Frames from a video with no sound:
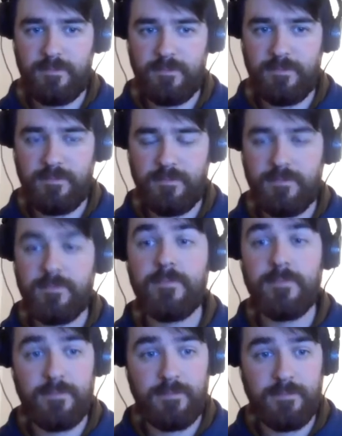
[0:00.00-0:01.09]

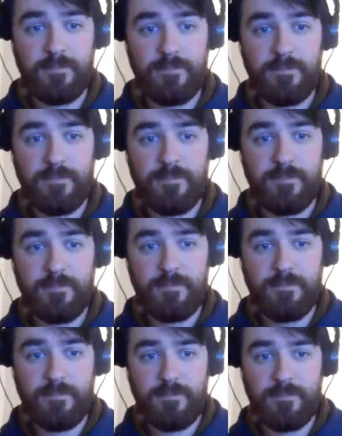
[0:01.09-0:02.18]

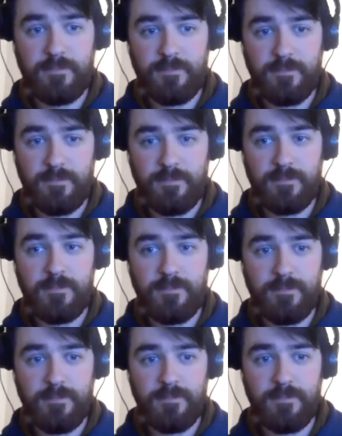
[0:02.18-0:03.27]

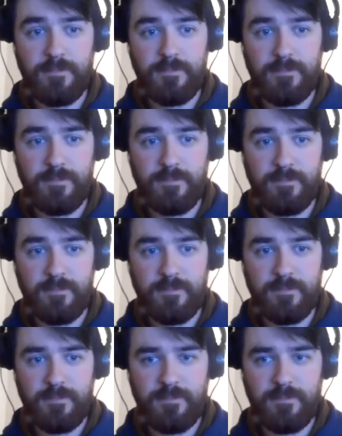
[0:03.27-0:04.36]

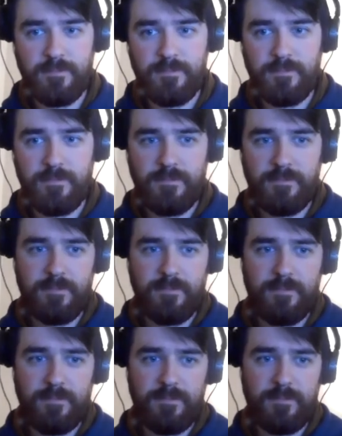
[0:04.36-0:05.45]

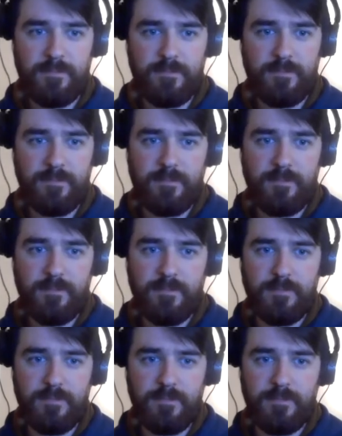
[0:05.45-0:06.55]

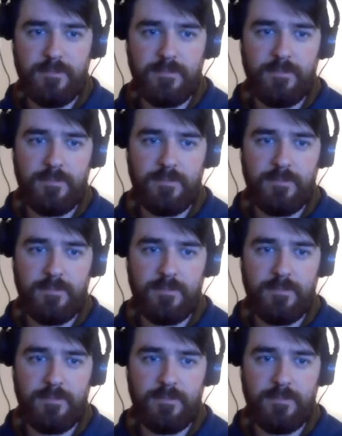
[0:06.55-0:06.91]
The person shown says nothing.